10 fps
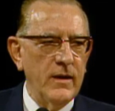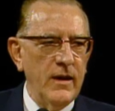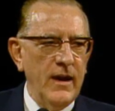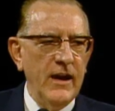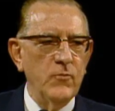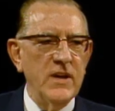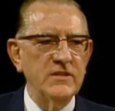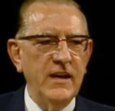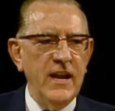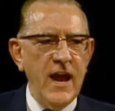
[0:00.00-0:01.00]
It
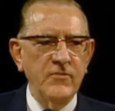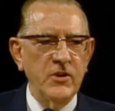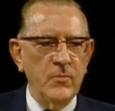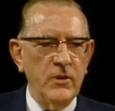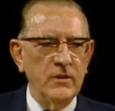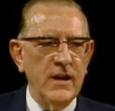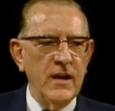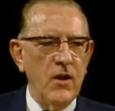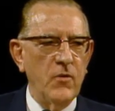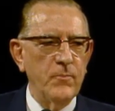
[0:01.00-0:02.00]
was inevitable that
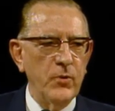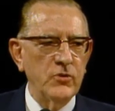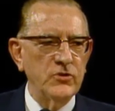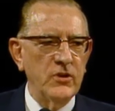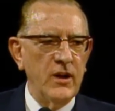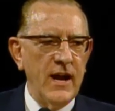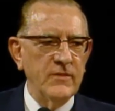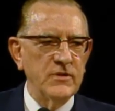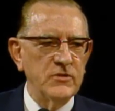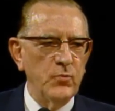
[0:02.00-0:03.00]
our personal
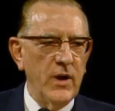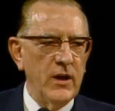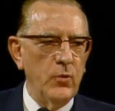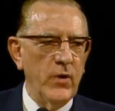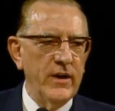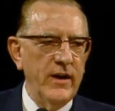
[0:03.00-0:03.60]
lives as well were